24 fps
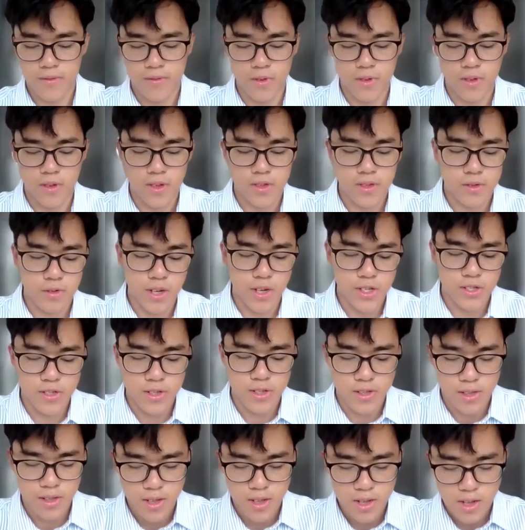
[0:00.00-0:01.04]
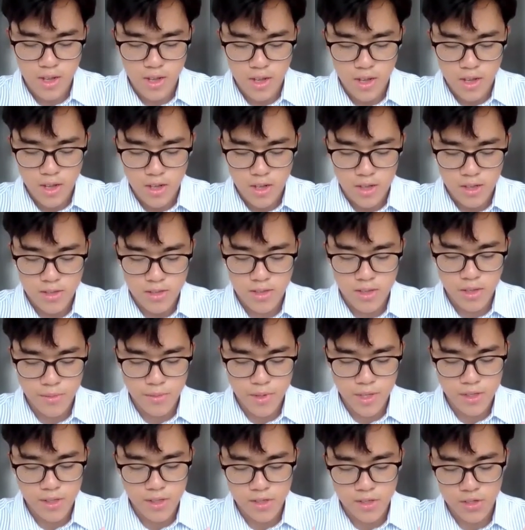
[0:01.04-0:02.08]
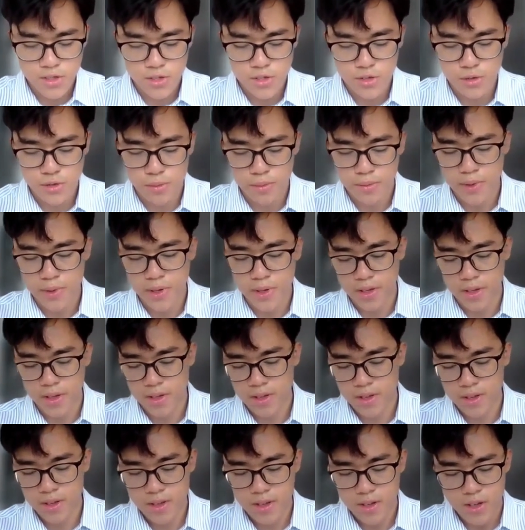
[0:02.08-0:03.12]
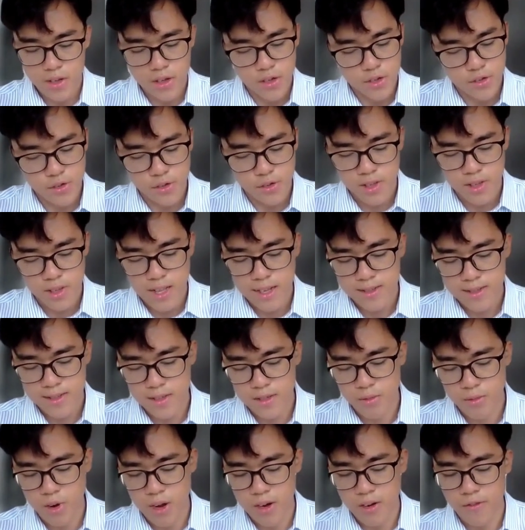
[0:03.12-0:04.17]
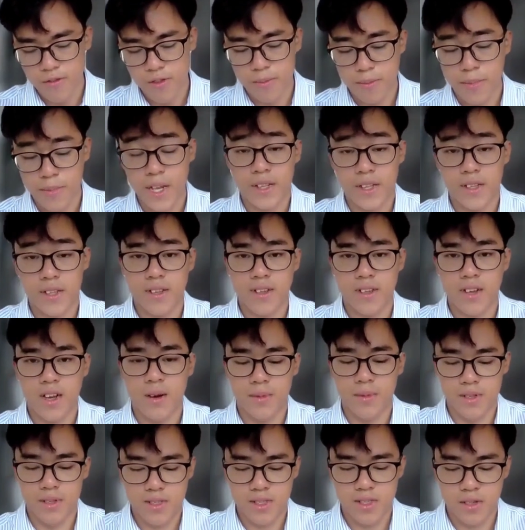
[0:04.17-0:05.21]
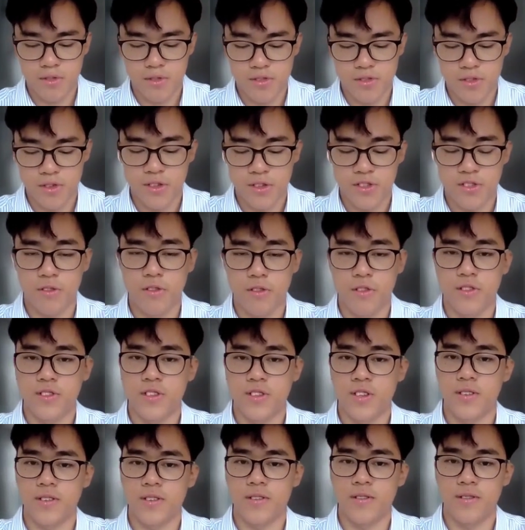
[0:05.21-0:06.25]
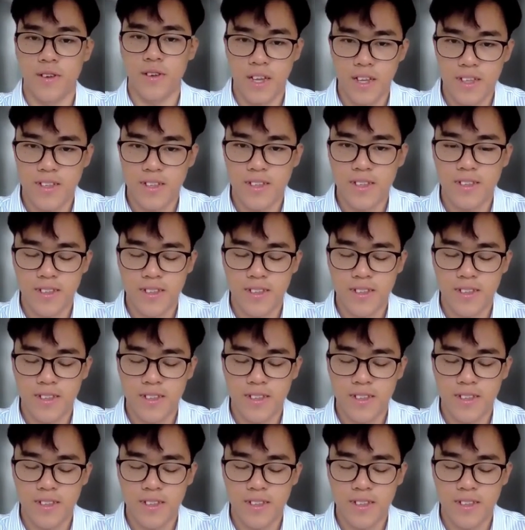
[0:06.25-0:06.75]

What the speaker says: for this question, seaweed should be utilized as one of the main carbon sequestration solution, right?